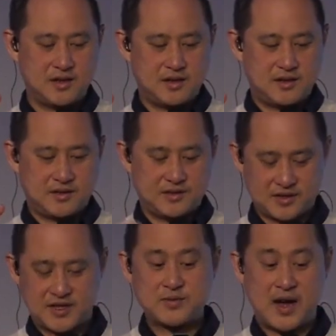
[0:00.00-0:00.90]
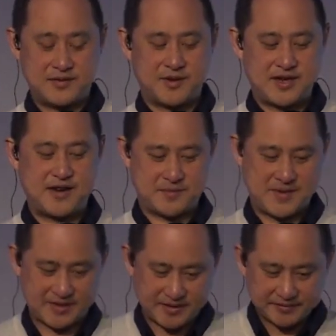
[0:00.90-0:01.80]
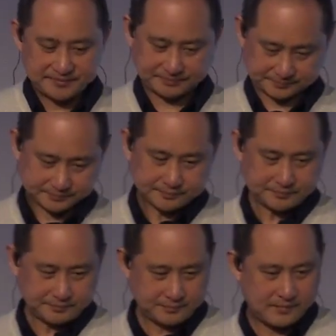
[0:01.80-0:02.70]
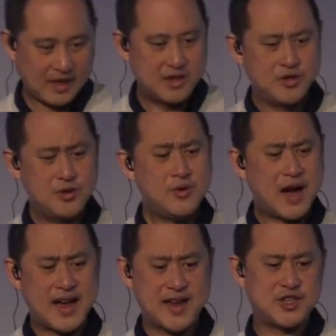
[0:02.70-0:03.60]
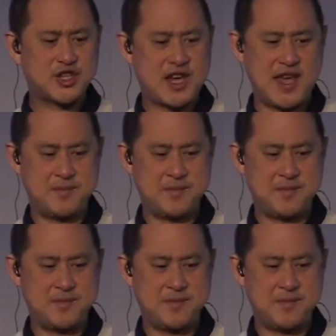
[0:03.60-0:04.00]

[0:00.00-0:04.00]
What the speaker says: So this is what I wrote down for myself. Do I share my